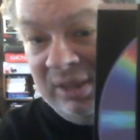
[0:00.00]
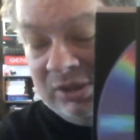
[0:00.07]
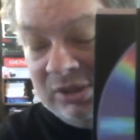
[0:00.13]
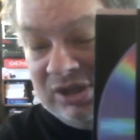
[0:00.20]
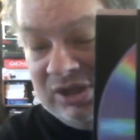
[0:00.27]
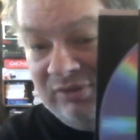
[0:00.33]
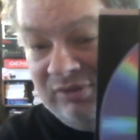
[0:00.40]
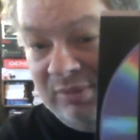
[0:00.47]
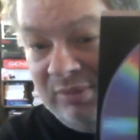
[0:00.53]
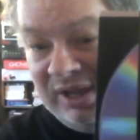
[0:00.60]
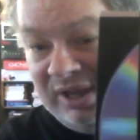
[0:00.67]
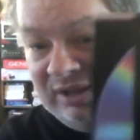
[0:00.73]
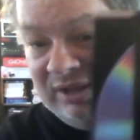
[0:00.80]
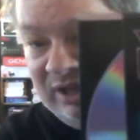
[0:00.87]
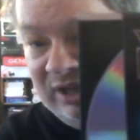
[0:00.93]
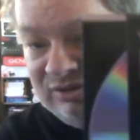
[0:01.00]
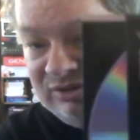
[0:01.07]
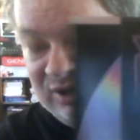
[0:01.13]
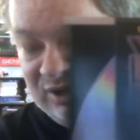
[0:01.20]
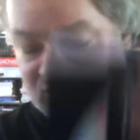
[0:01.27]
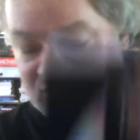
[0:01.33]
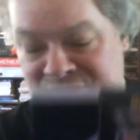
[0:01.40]
never made LaserDisc,
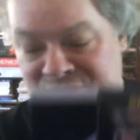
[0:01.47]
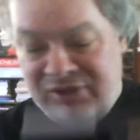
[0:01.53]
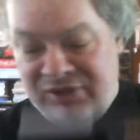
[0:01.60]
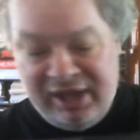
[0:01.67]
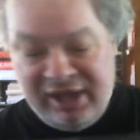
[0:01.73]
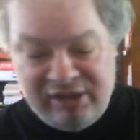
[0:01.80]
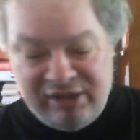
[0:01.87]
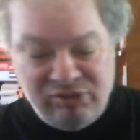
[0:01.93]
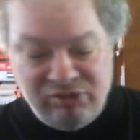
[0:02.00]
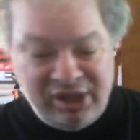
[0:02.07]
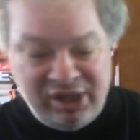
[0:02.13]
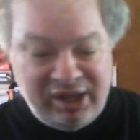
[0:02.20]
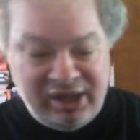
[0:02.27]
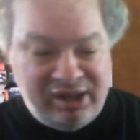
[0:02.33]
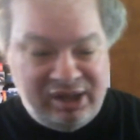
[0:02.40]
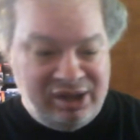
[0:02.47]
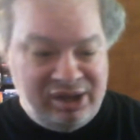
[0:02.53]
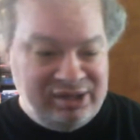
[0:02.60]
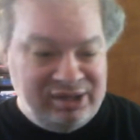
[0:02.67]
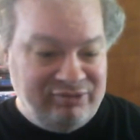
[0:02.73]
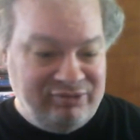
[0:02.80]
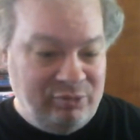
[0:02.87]
so they had to rely on
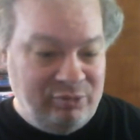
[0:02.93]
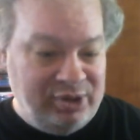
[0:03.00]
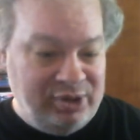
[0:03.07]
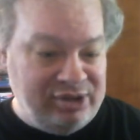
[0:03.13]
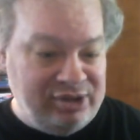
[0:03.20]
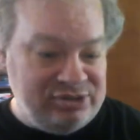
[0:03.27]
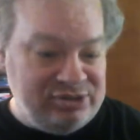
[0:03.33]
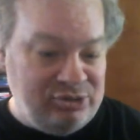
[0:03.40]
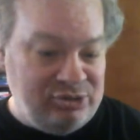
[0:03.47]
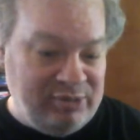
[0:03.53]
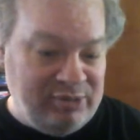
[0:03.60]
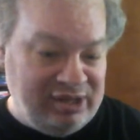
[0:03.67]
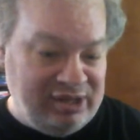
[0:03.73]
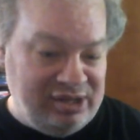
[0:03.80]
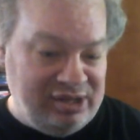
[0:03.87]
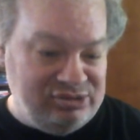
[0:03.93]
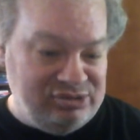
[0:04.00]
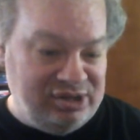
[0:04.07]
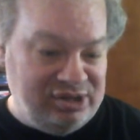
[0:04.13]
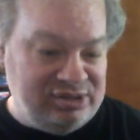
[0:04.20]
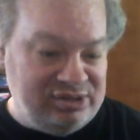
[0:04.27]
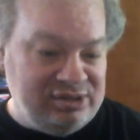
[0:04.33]
everyone else who made
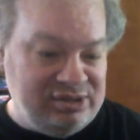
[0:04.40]
LaserDisc.